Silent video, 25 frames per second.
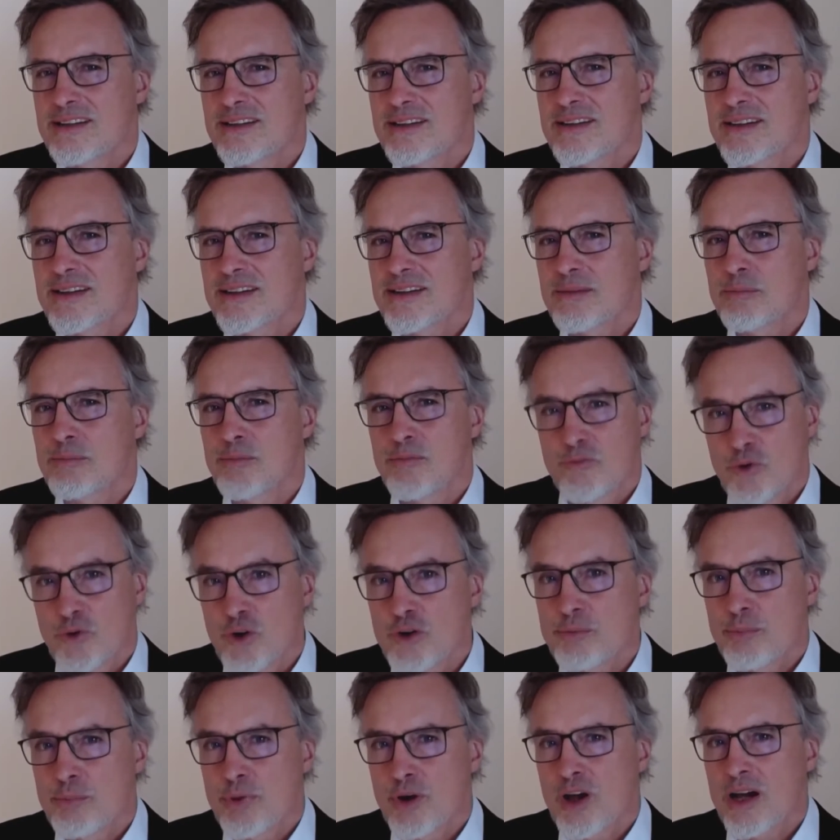
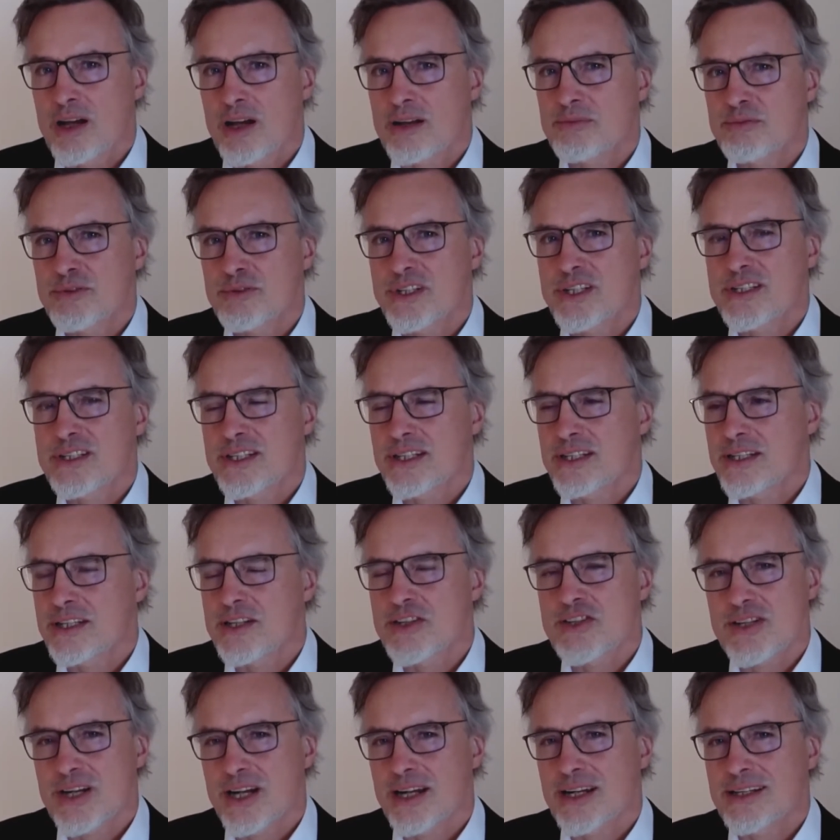woodblock printing in
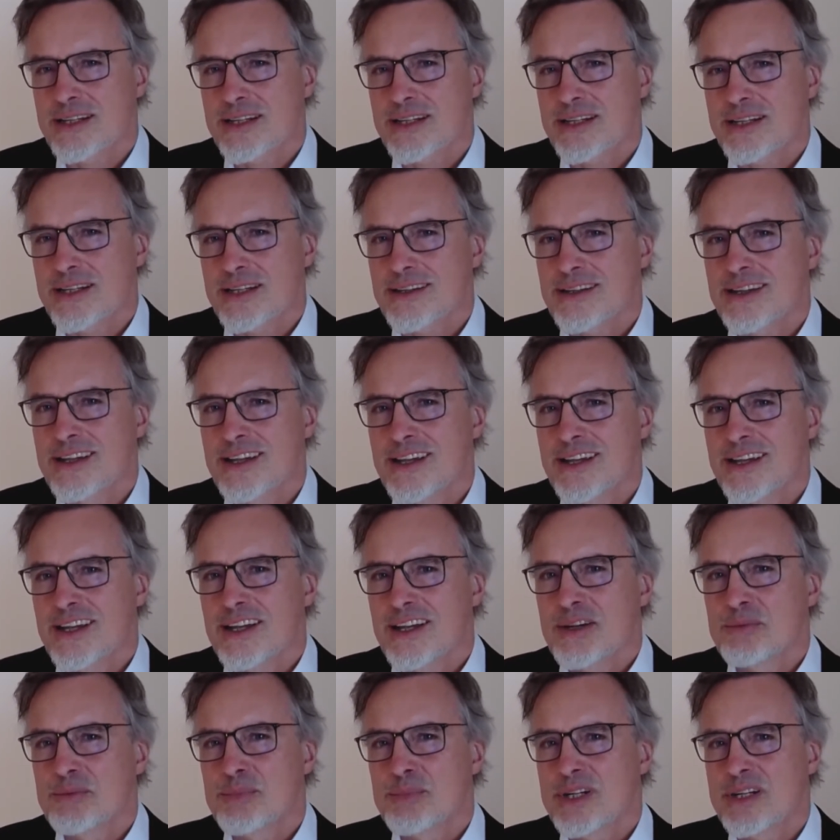China,
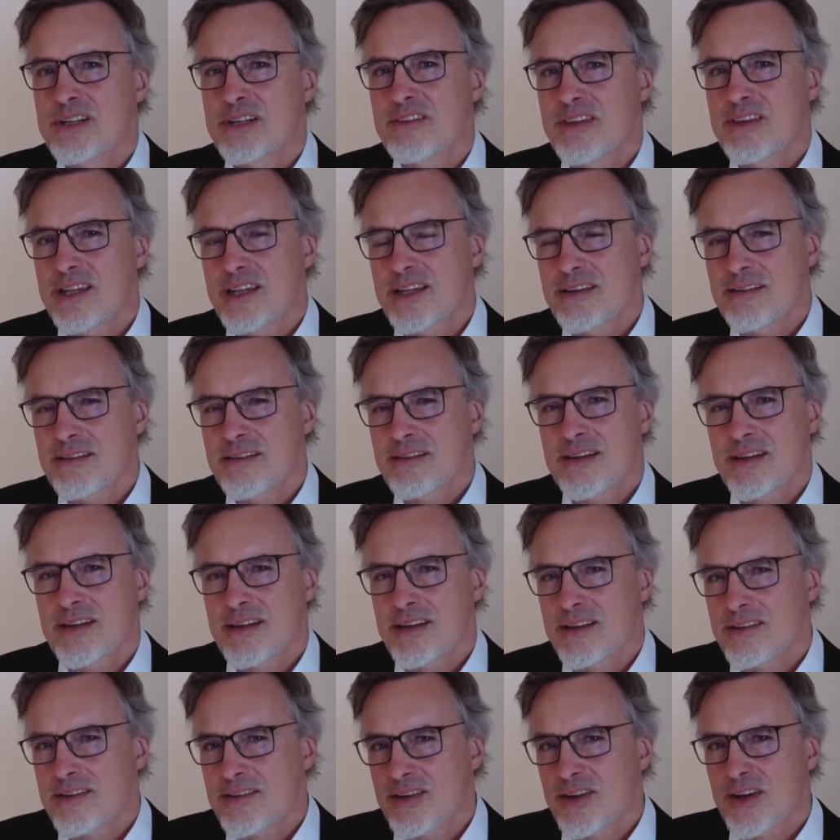but then
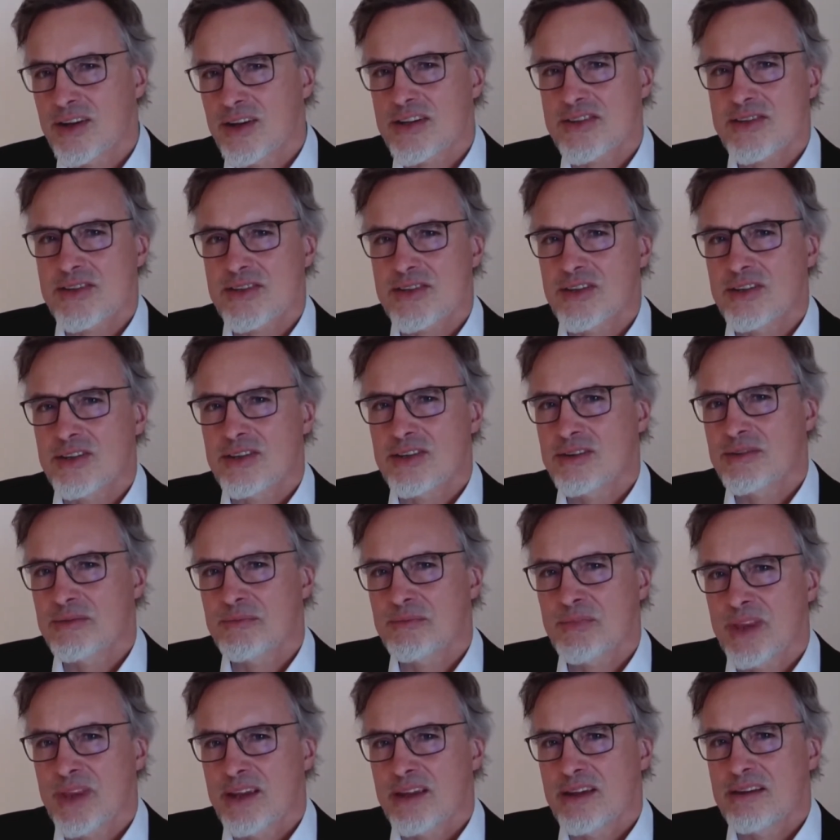it
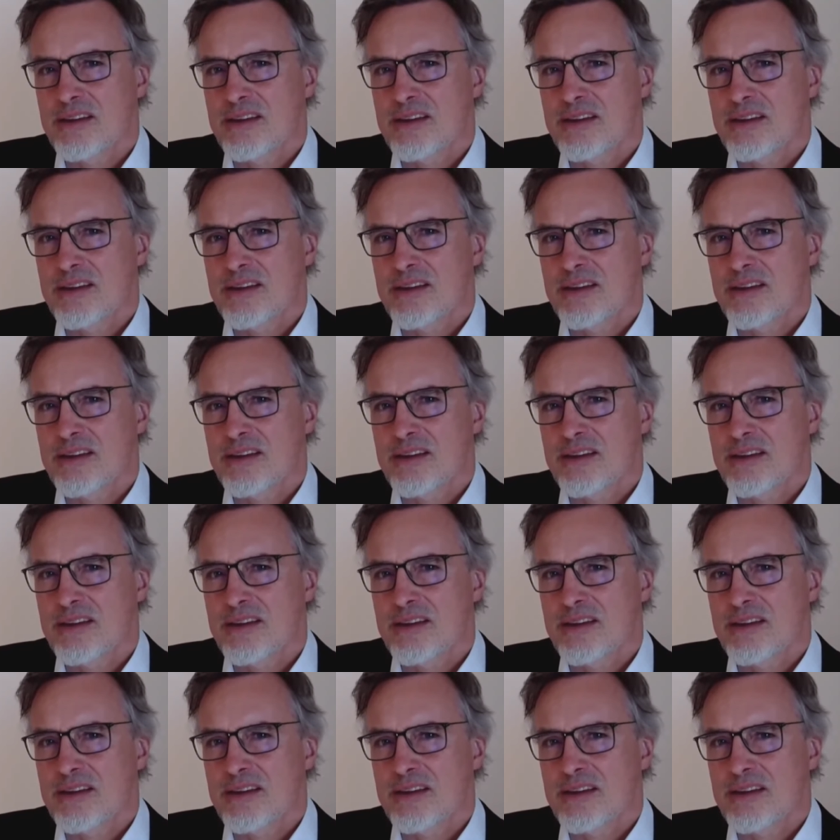also